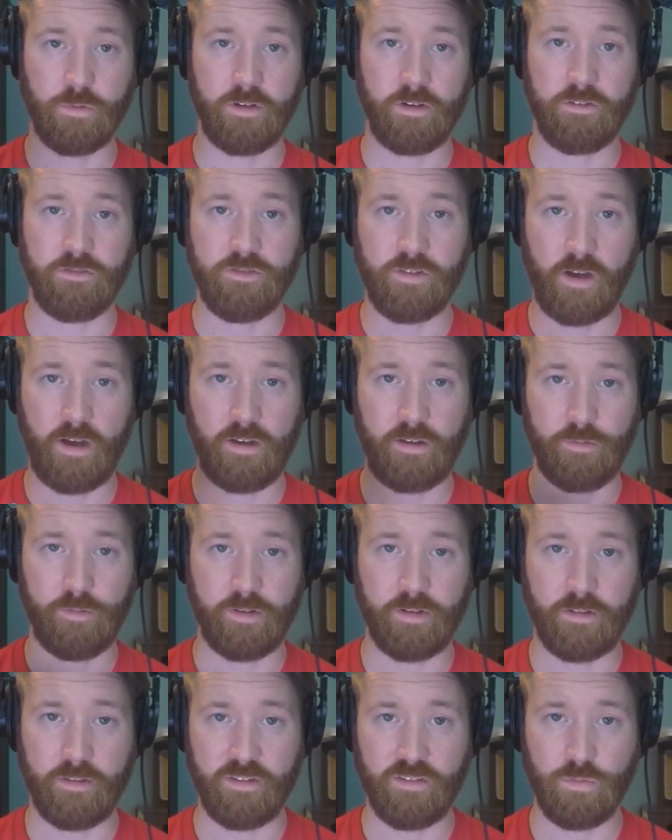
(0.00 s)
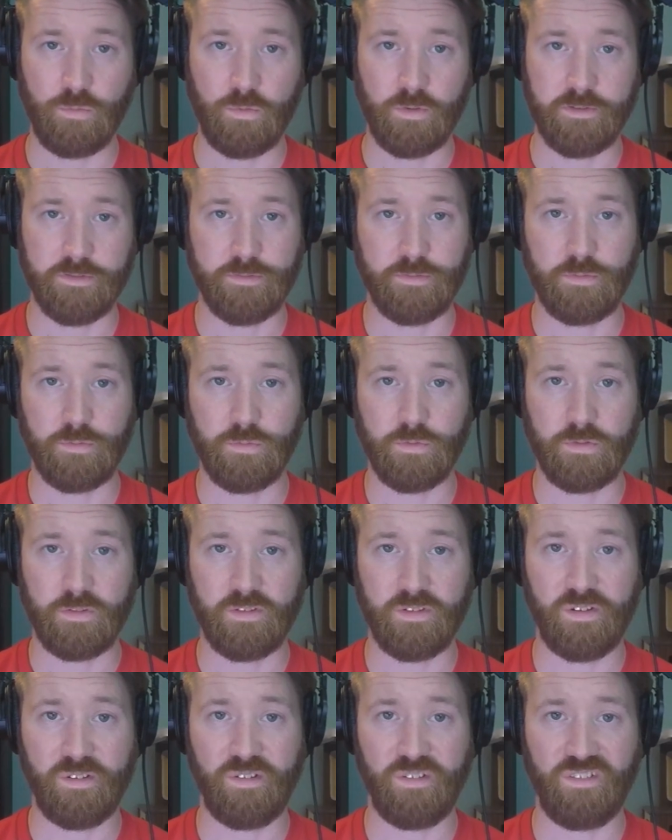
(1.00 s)
to dive into this wonderful world
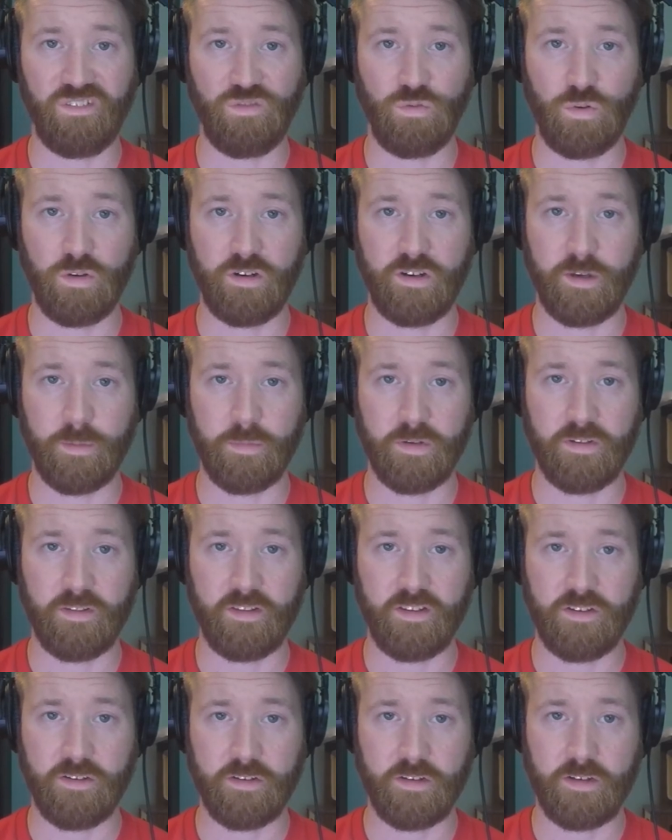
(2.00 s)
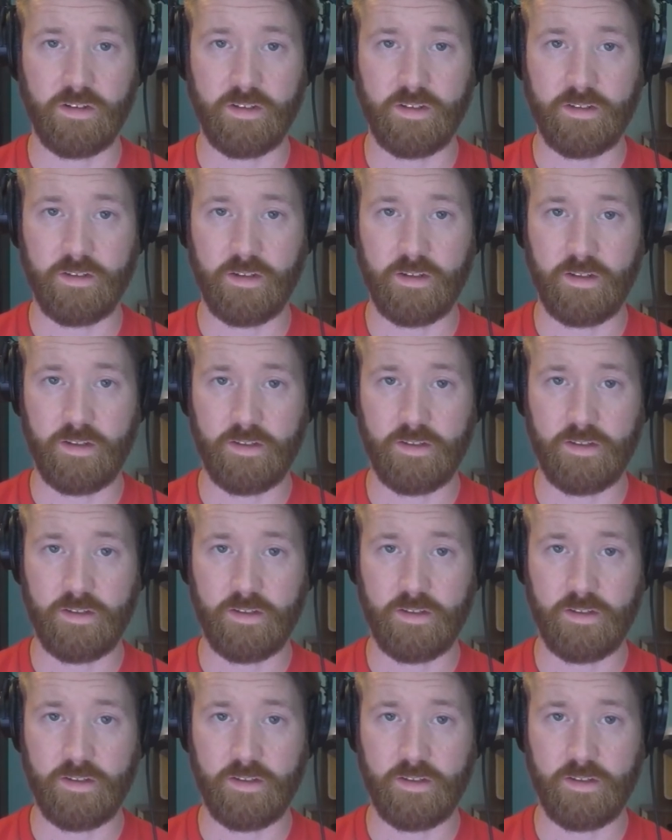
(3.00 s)
of Warhammer that you're going to need